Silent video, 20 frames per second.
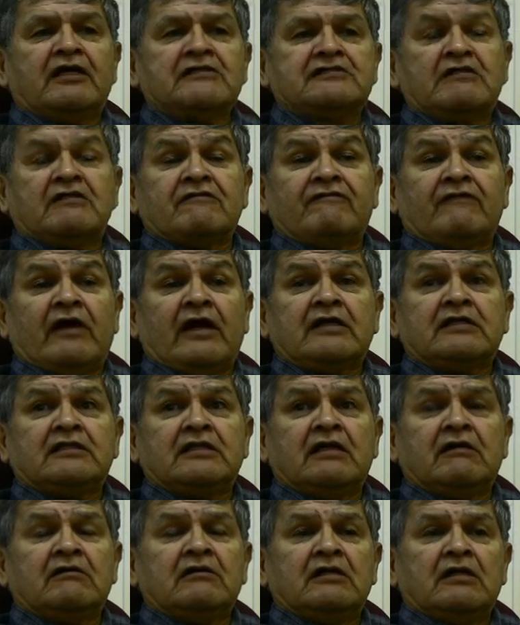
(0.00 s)
because of the
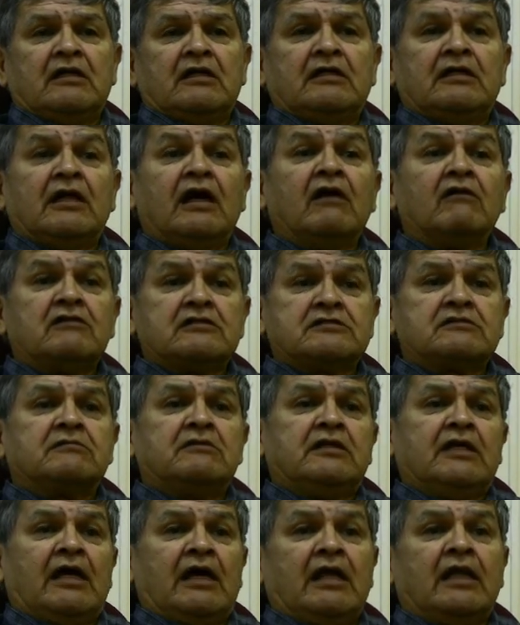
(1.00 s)
fact now, now
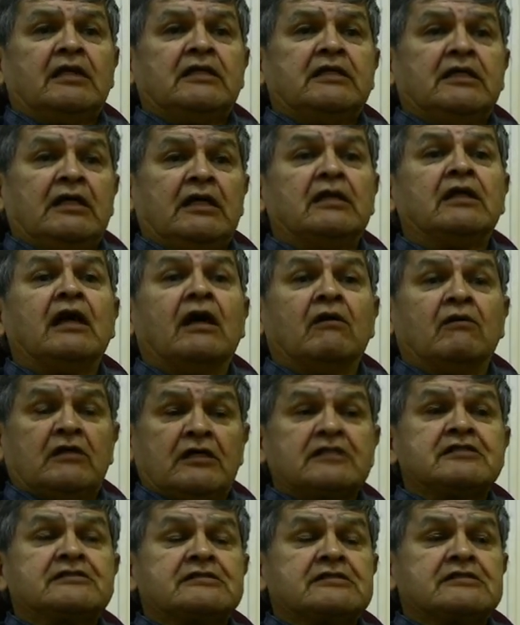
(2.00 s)
it's reality.
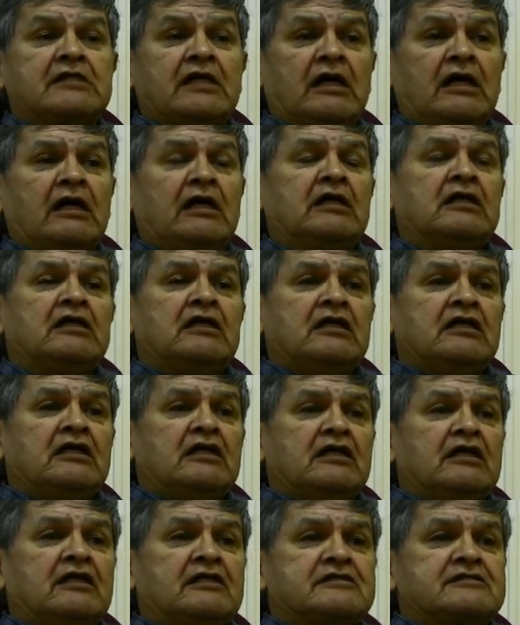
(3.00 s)
Now it's, uh,
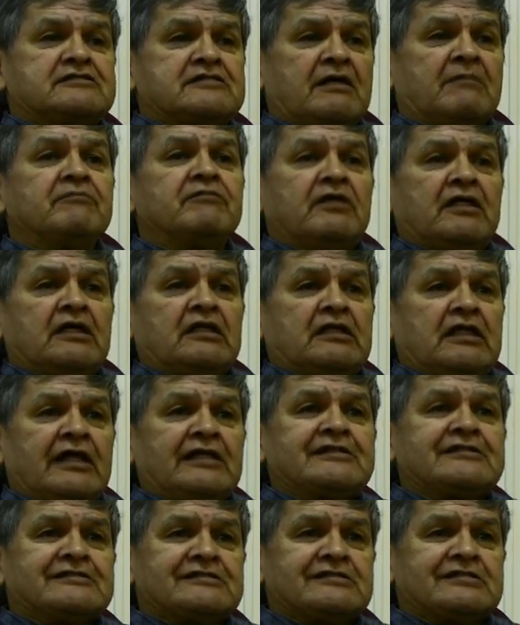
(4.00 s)
it's something
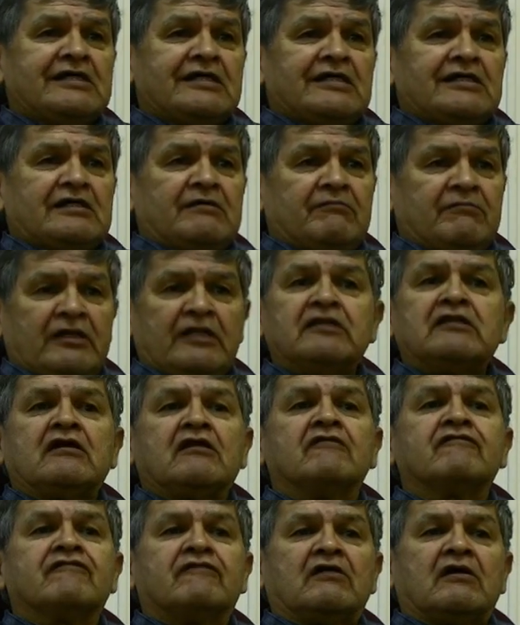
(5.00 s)
that's
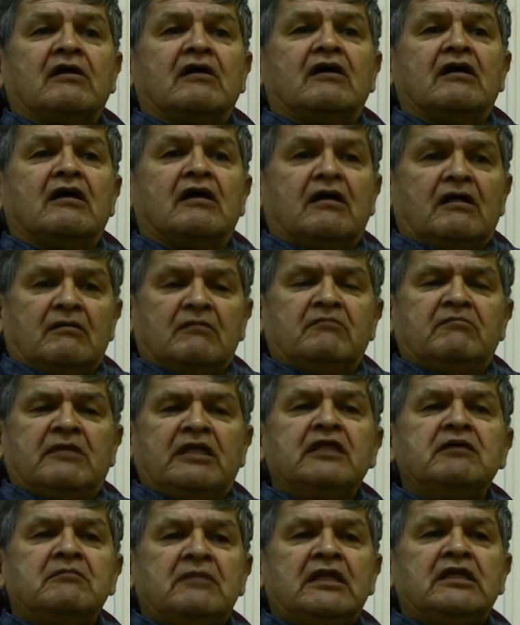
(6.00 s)
been there for
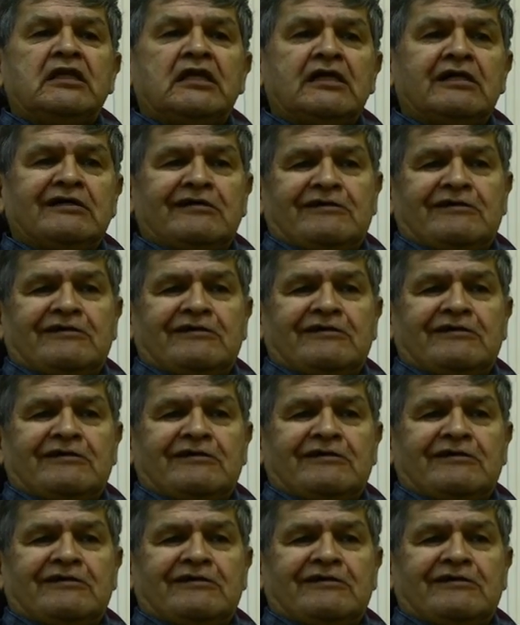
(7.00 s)
many, many